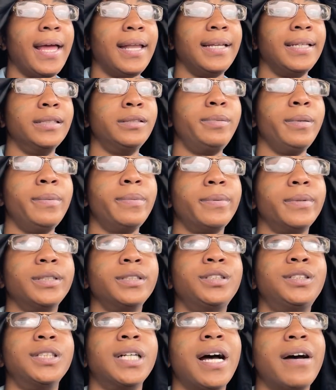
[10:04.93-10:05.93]
And these people is
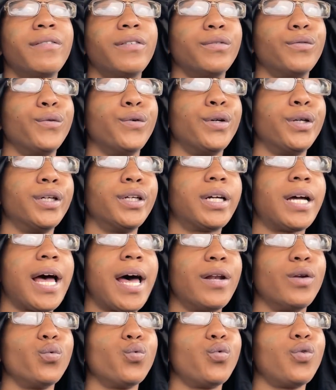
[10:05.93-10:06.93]
driving real
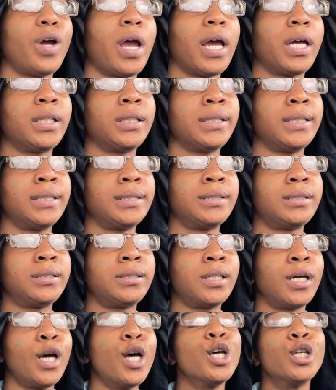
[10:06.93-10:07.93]
kind of reckless.
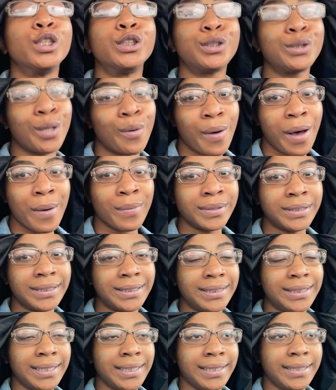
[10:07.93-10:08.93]
So I
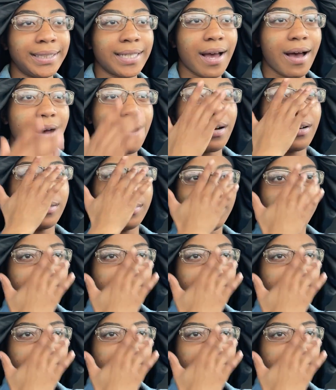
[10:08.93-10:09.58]
will see y'all.